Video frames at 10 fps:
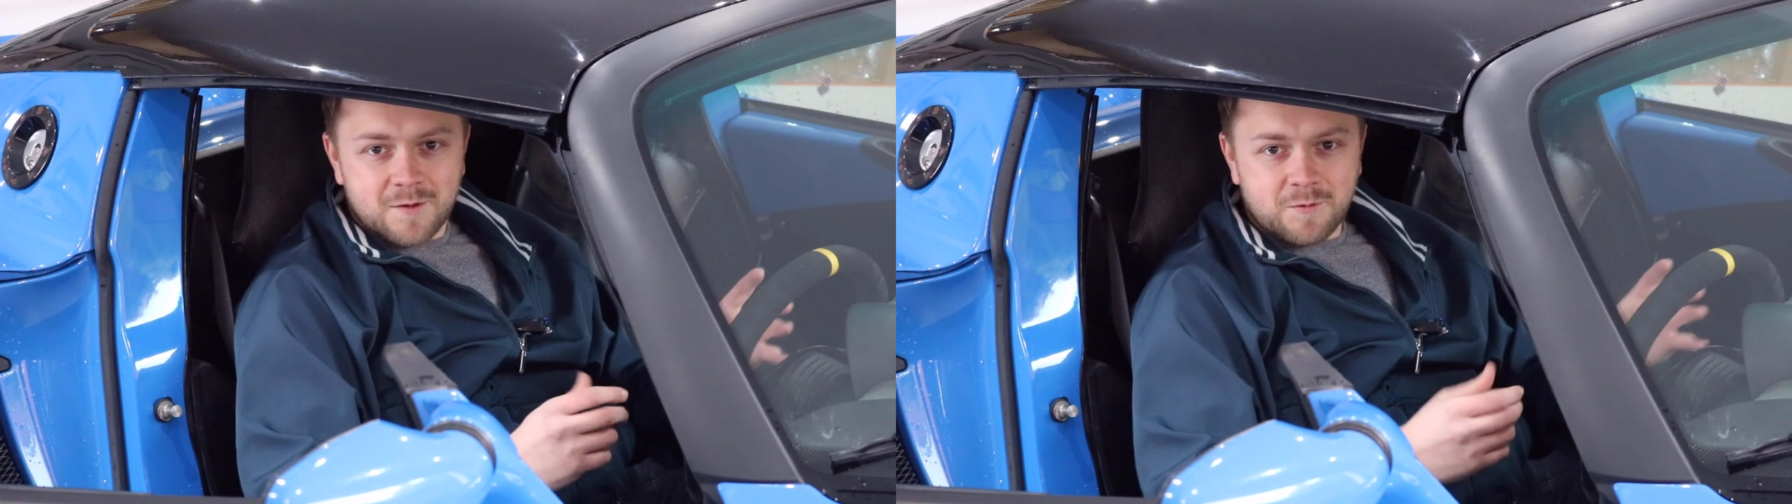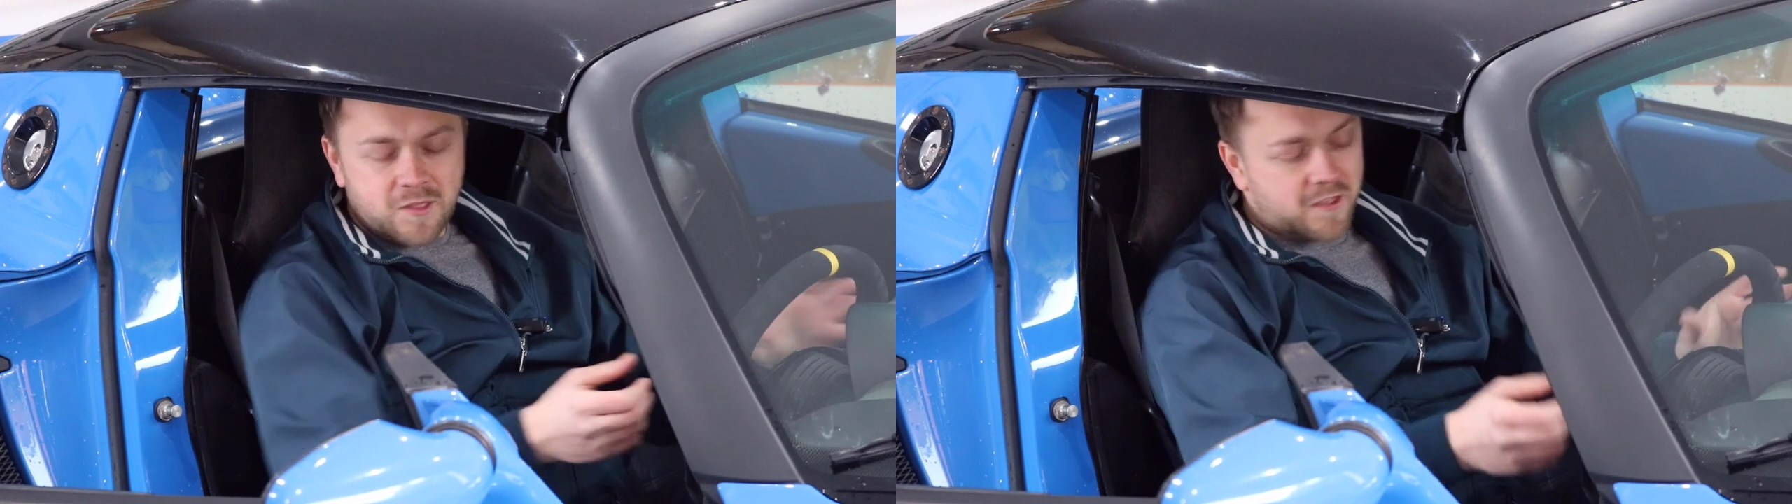
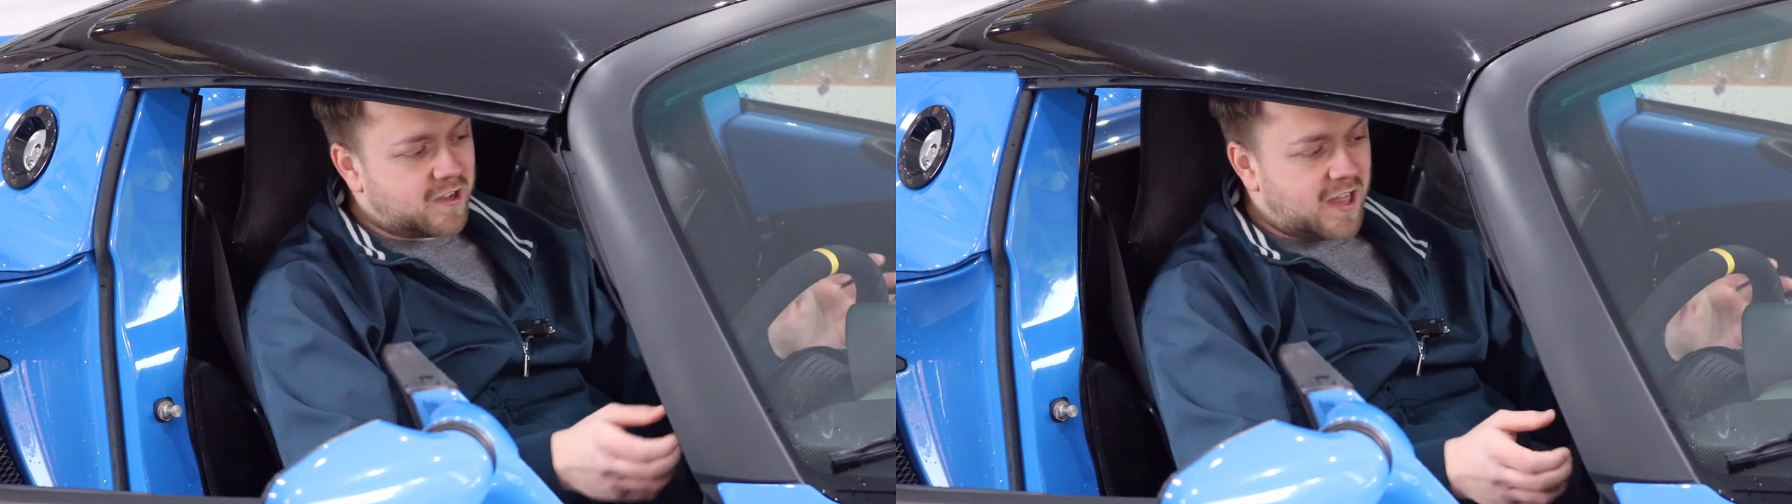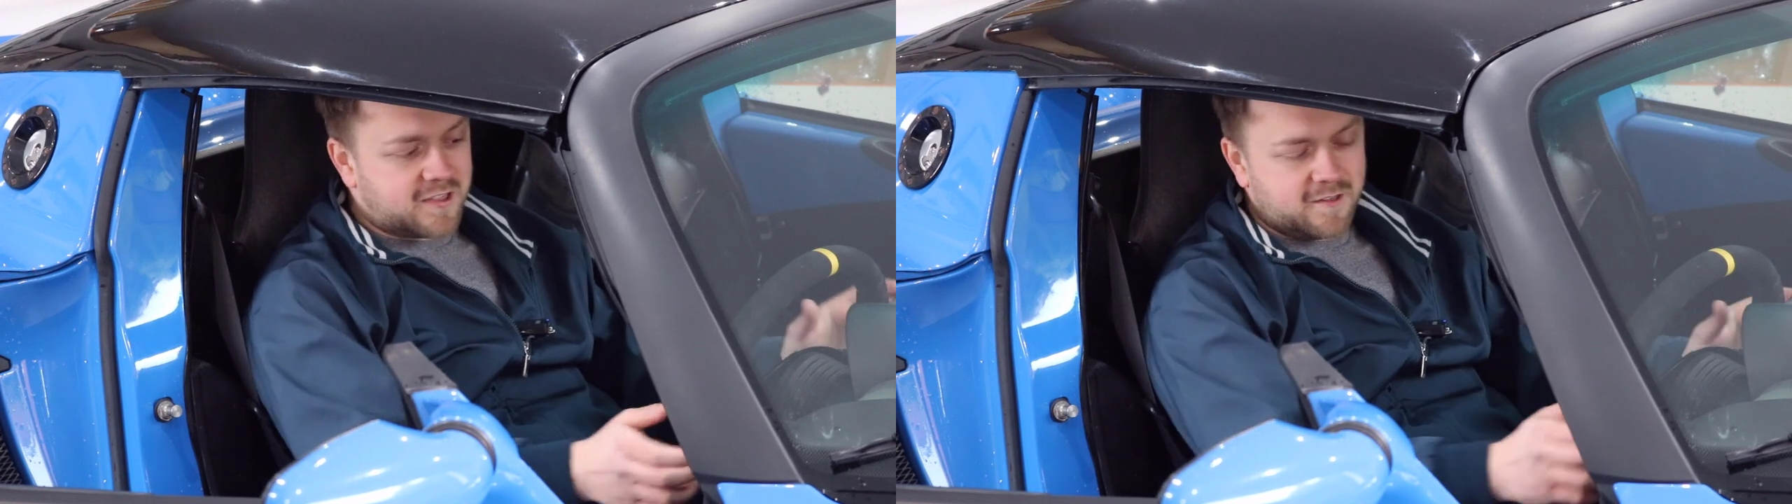but
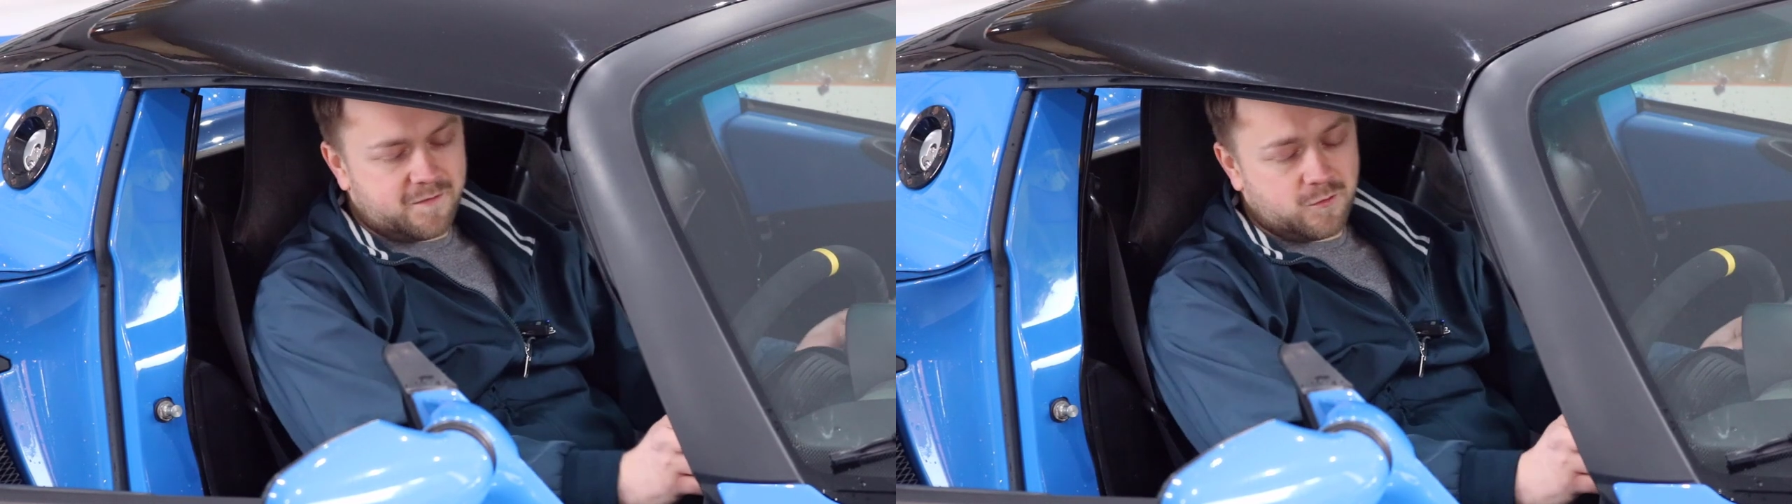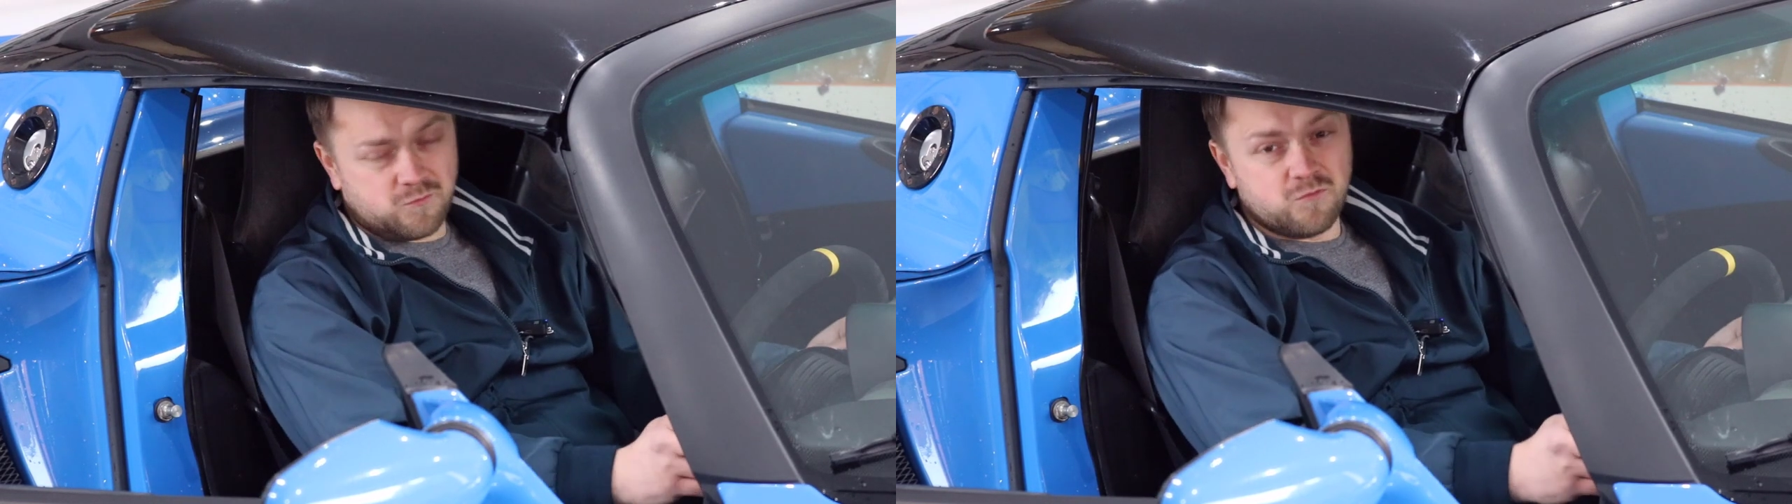nonetheless it
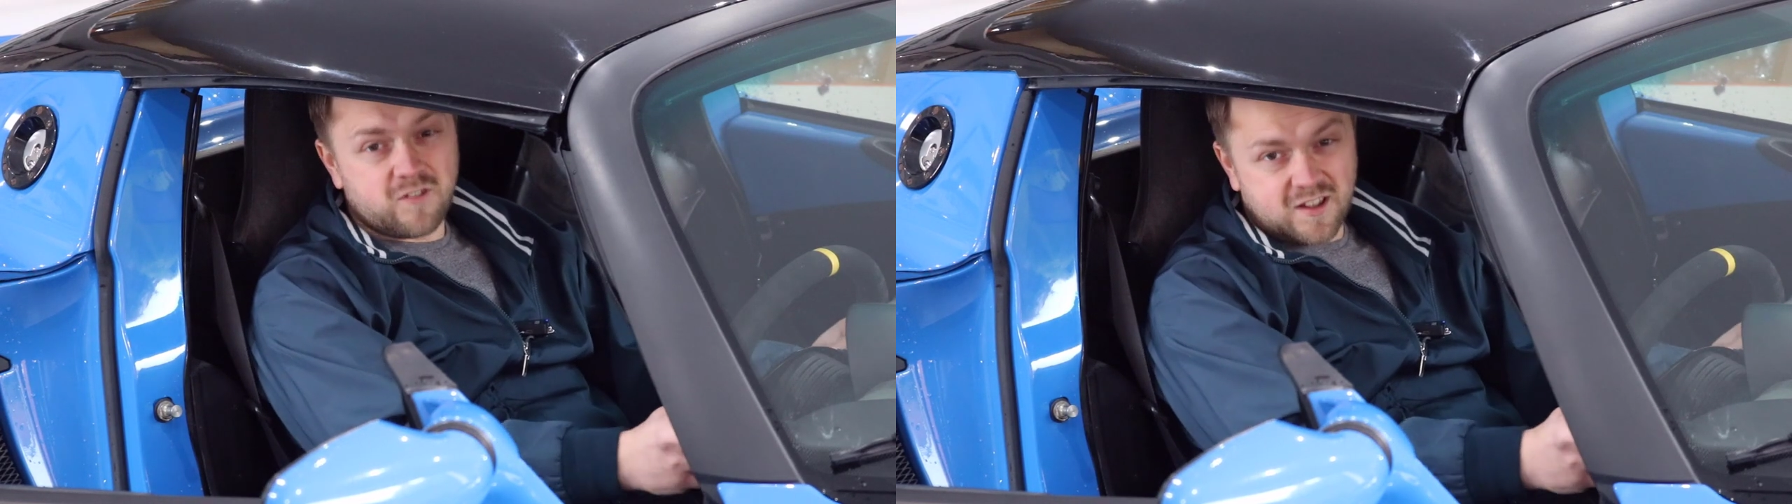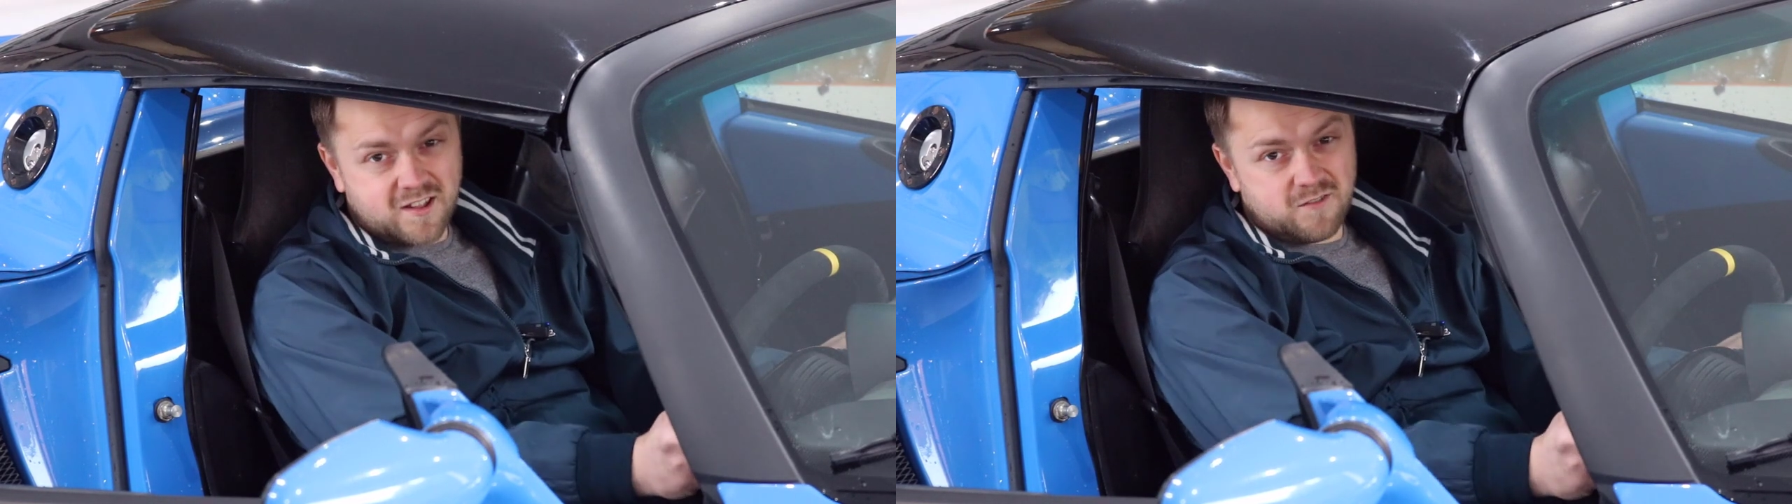feels
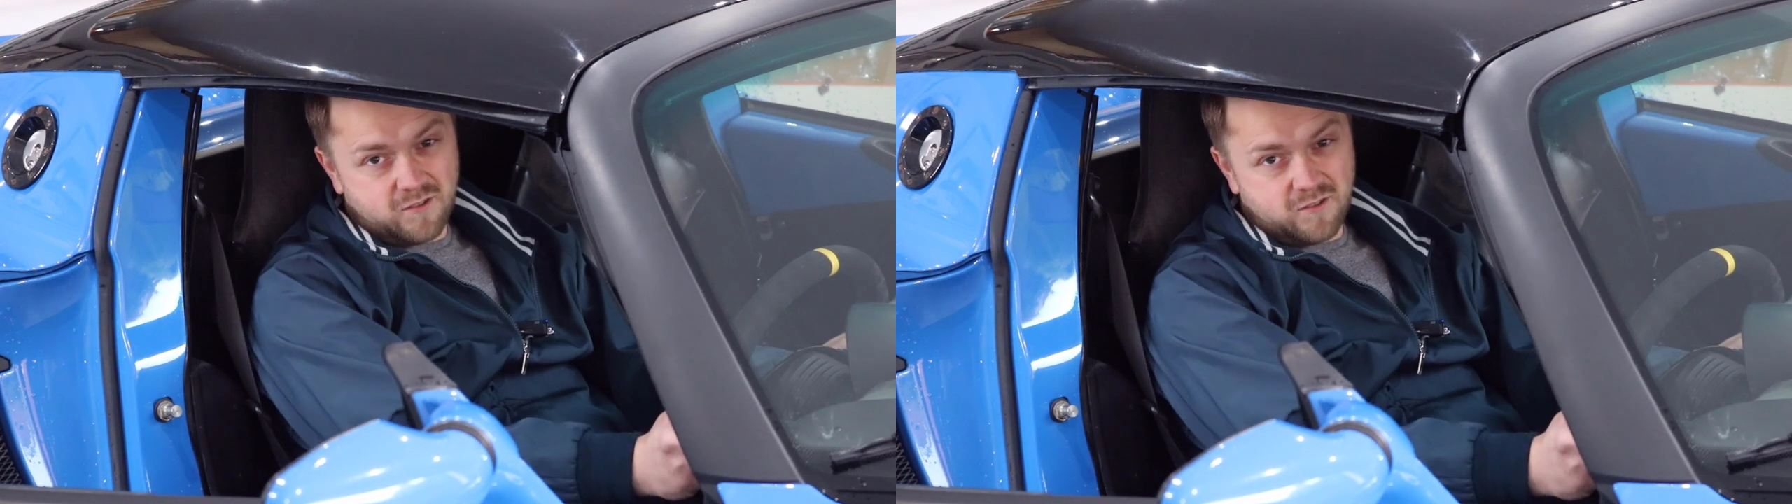really,